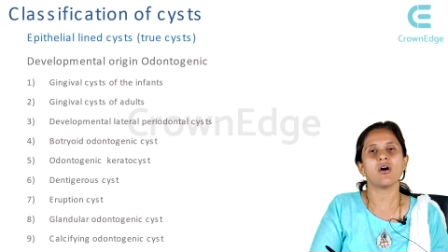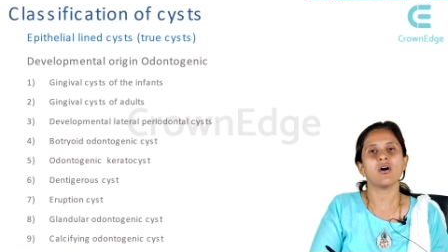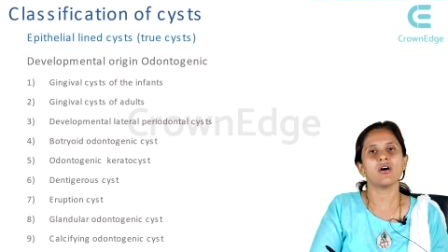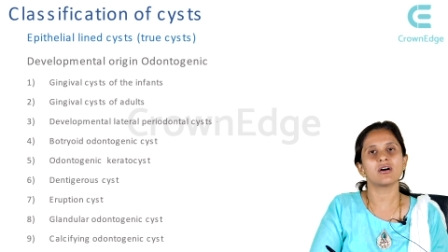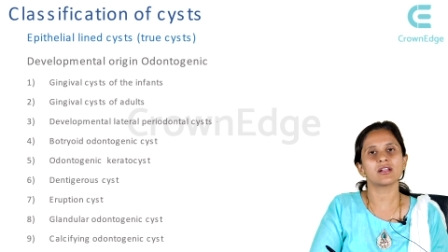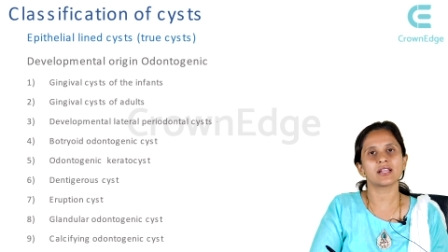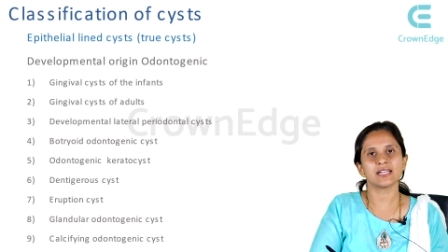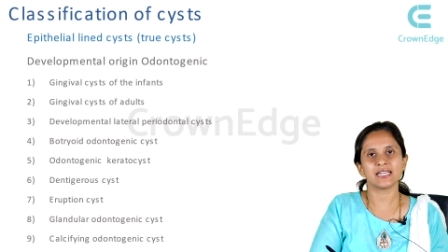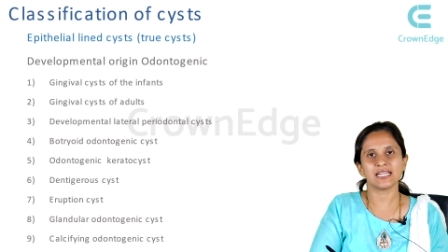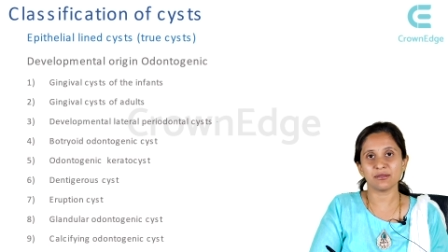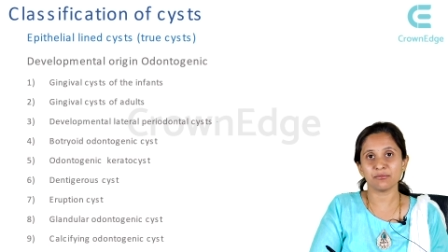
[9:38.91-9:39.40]

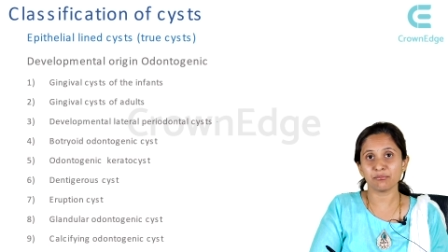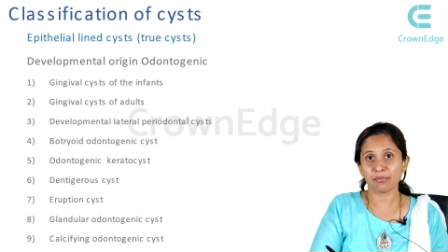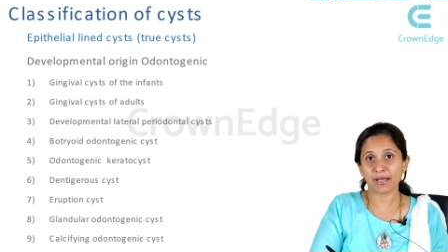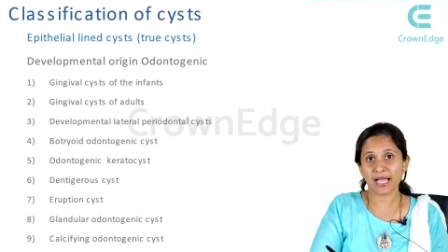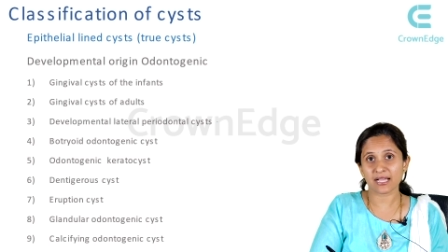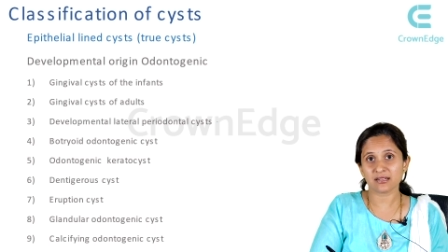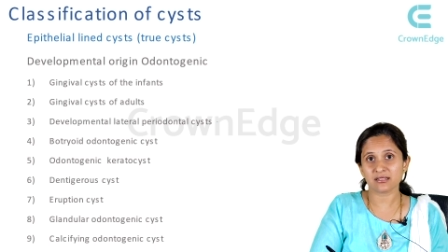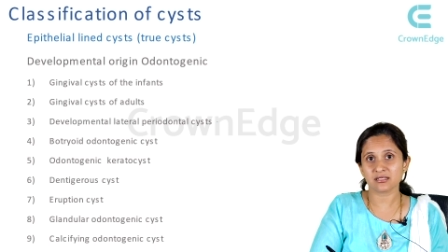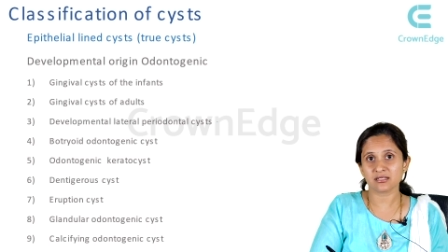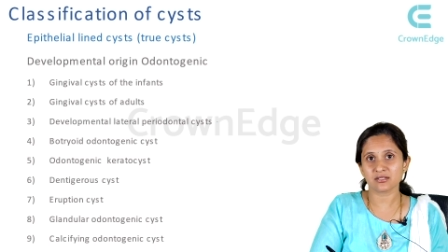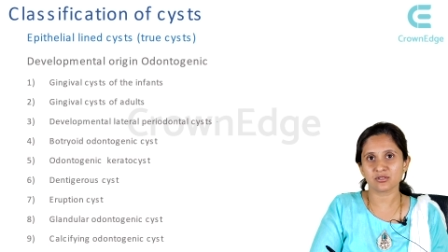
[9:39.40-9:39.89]
or an
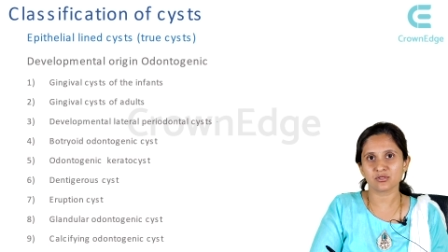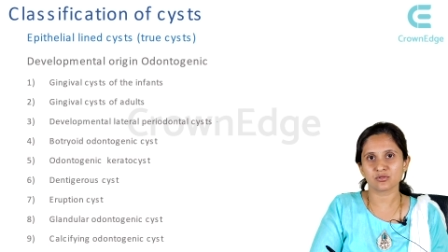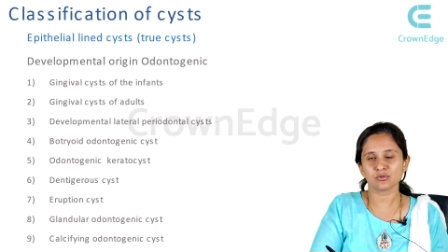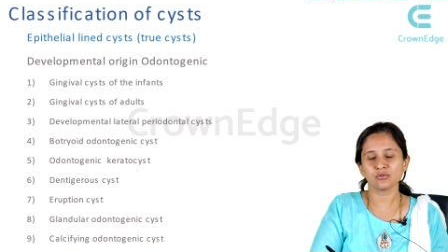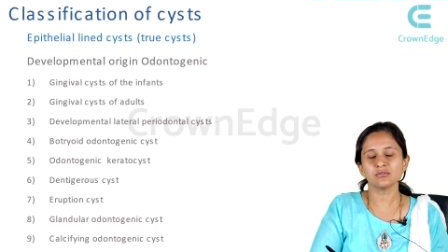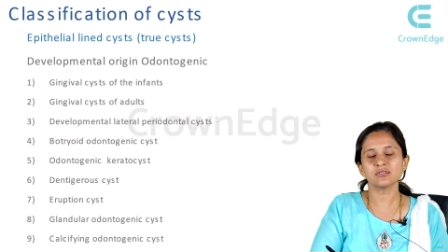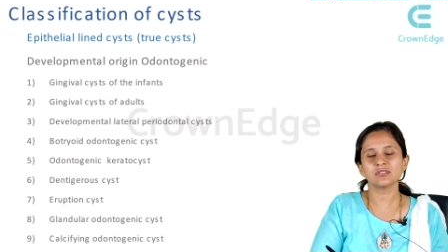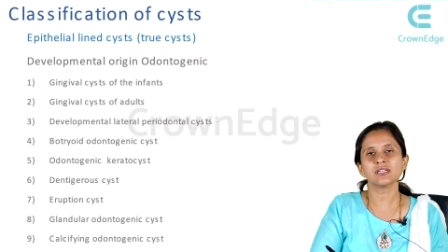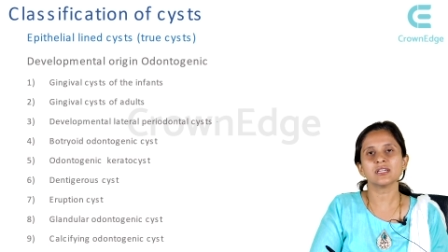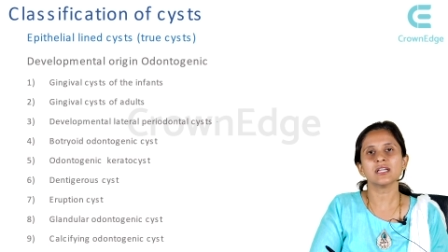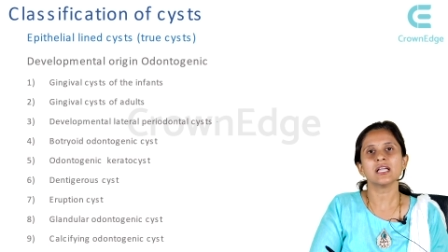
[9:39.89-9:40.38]
impacted
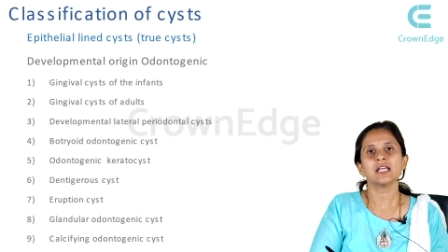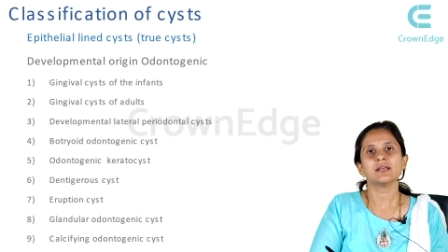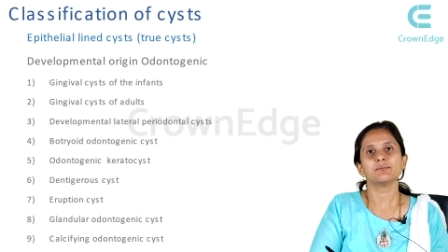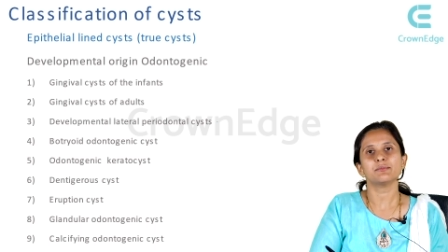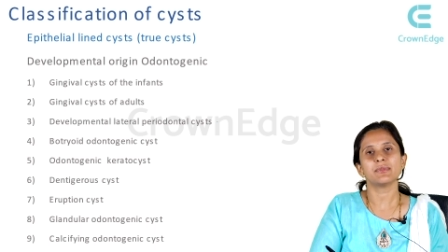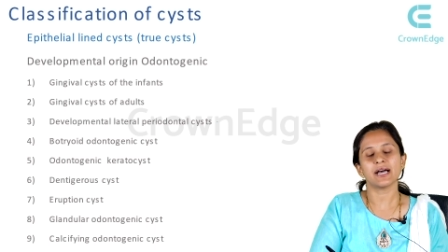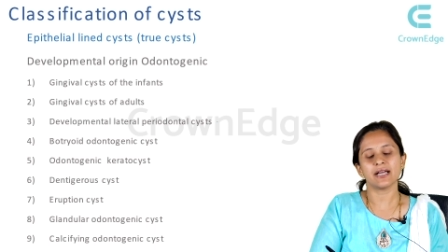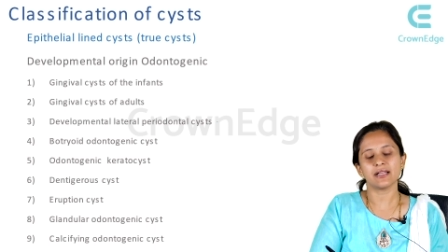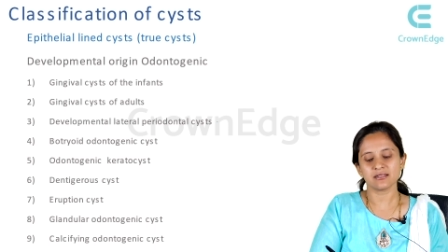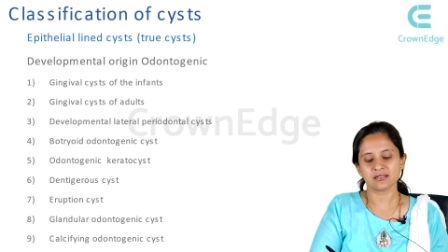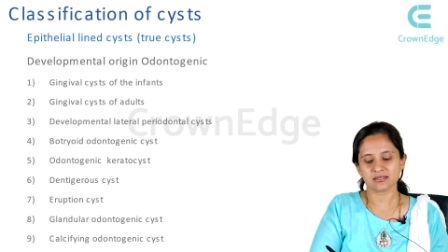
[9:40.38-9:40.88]
tooth.
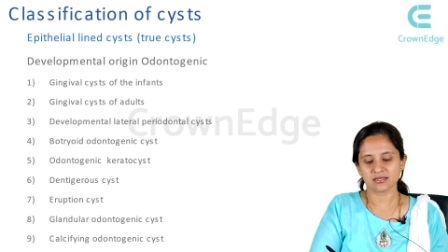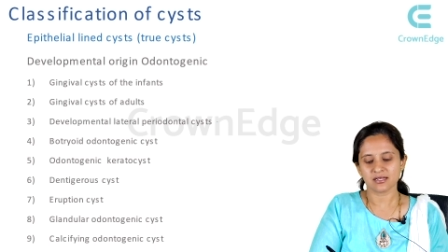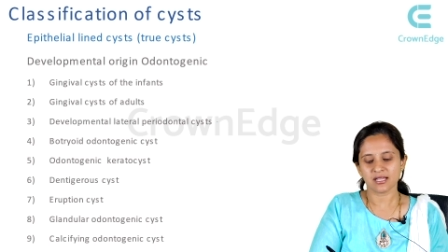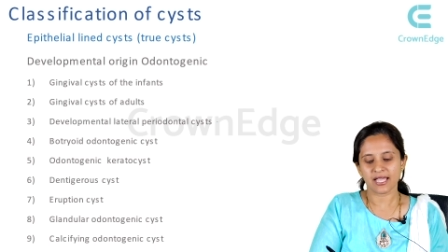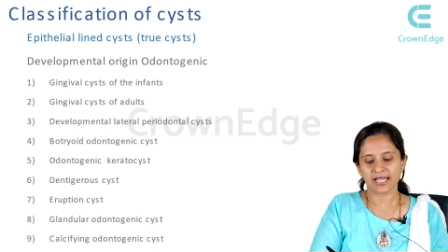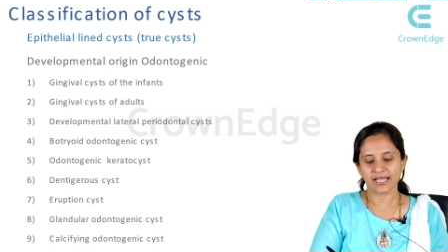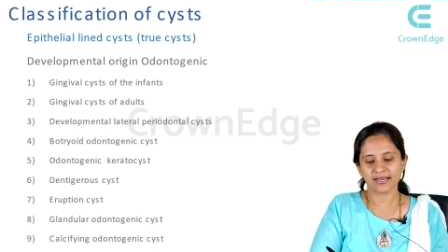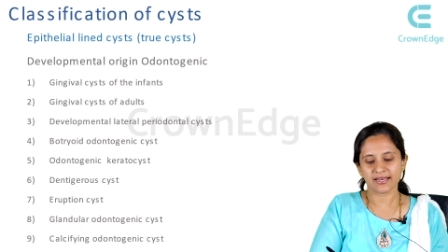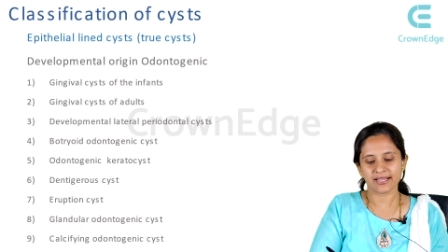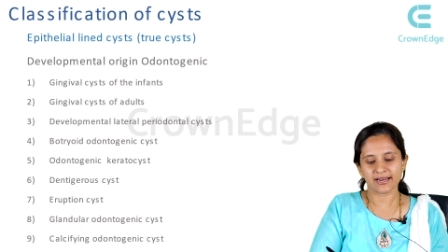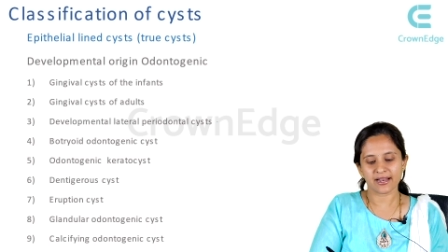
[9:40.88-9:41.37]
But
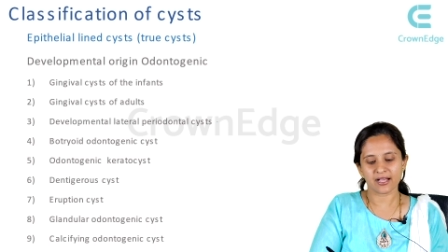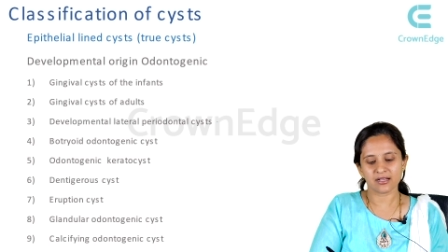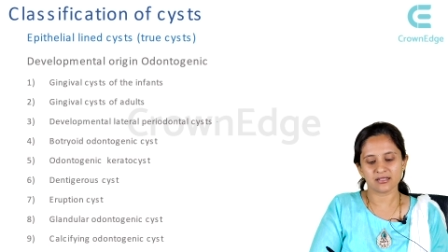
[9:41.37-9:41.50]
an